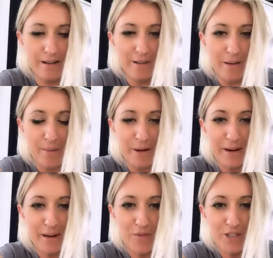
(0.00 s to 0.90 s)

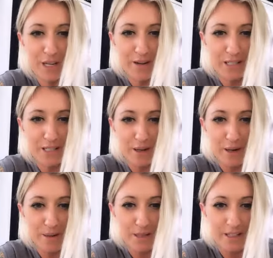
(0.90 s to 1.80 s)
American Infidel, I just got
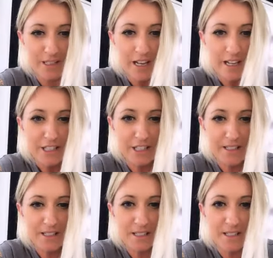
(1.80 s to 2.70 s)
your message.
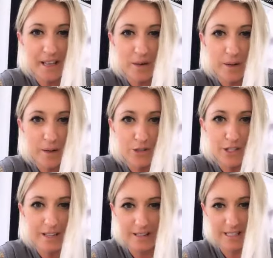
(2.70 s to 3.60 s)
Jake the Snake, what up,
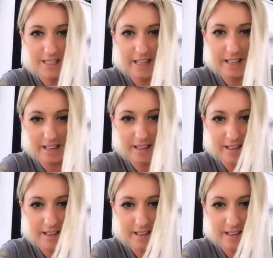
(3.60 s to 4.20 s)
Jake the Snake?